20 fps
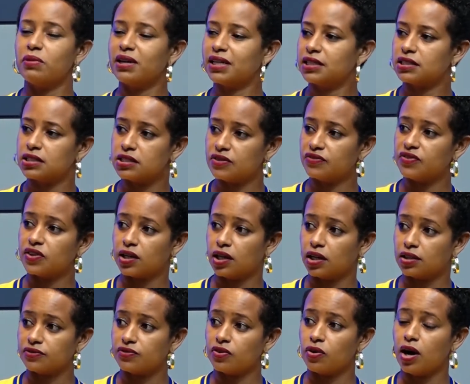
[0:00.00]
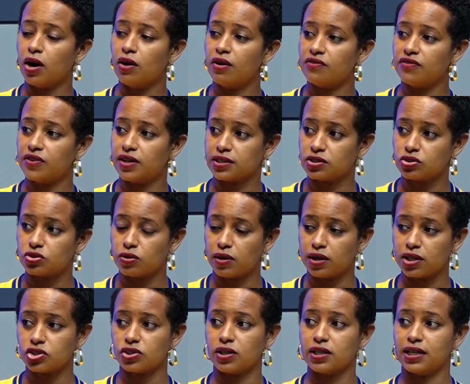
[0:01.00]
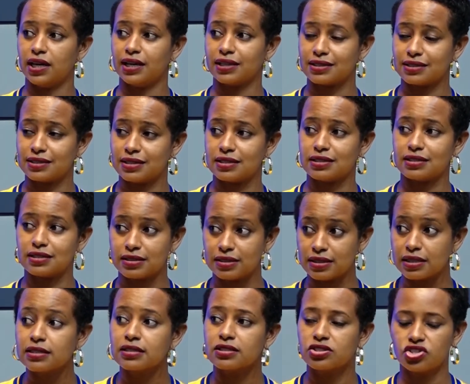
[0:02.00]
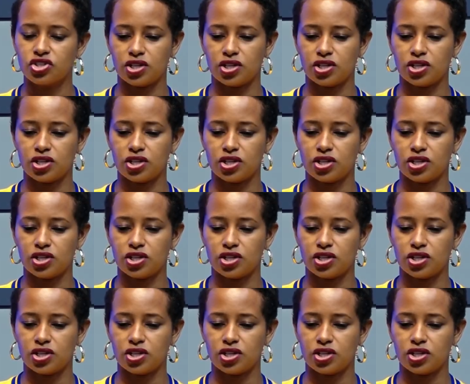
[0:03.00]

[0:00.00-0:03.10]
make it difficult for our fans to actually access these